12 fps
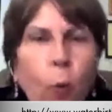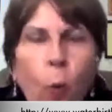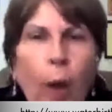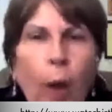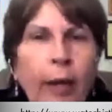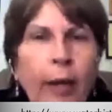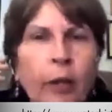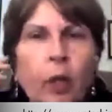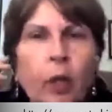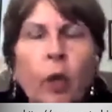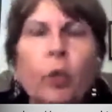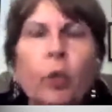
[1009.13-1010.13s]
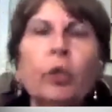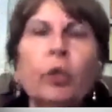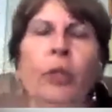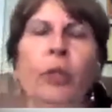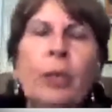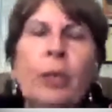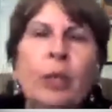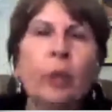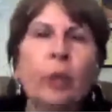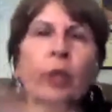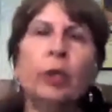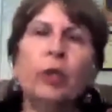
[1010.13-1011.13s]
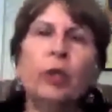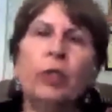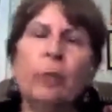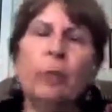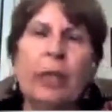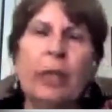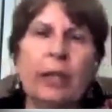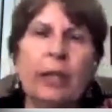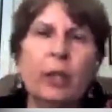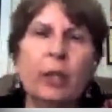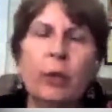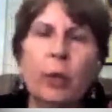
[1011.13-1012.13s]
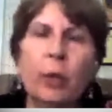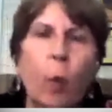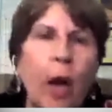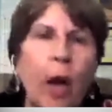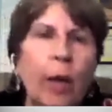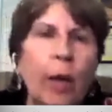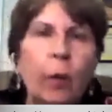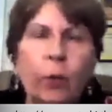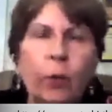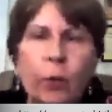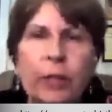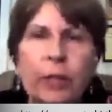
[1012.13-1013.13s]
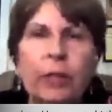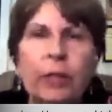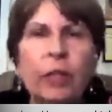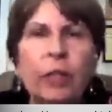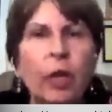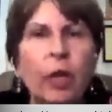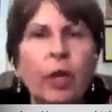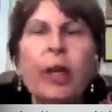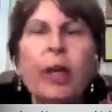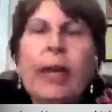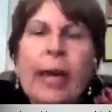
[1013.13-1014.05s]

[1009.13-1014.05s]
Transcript: why, who should be included, who should be excluded, why, what the reasons are.